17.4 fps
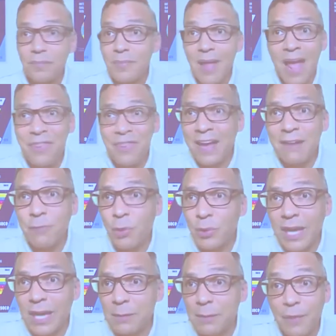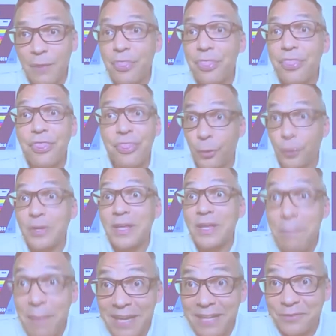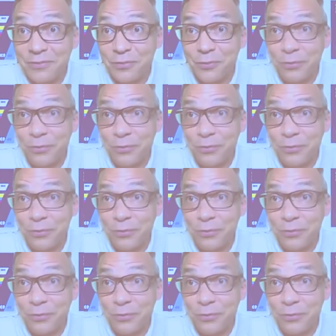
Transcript: I think I've only got about 30 minutes